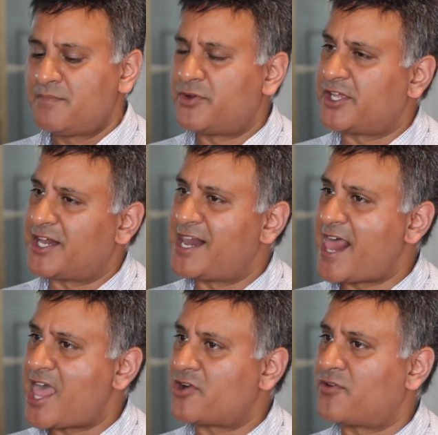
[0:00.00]
putting a
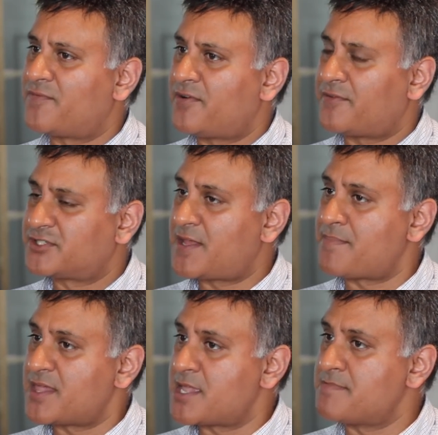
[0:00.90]
layer of
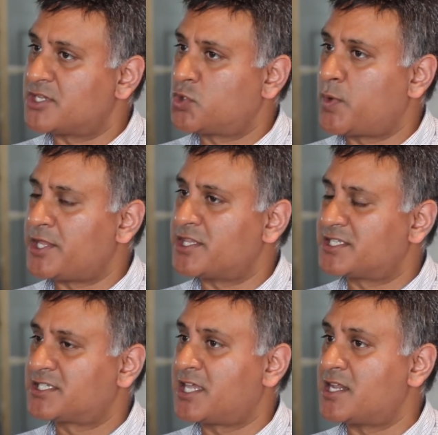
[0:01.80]
something in between the
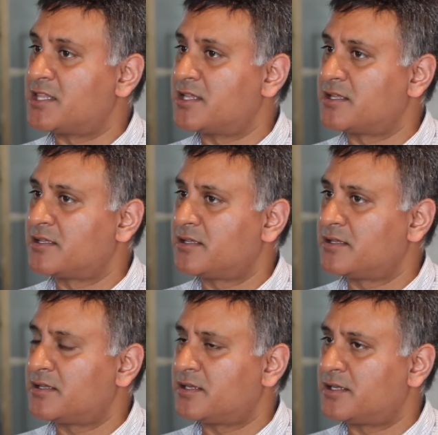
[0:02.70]
skin and
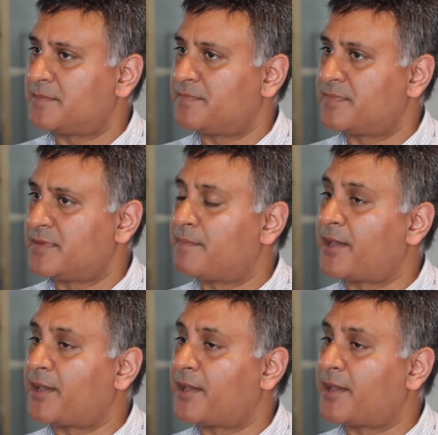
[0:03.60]
the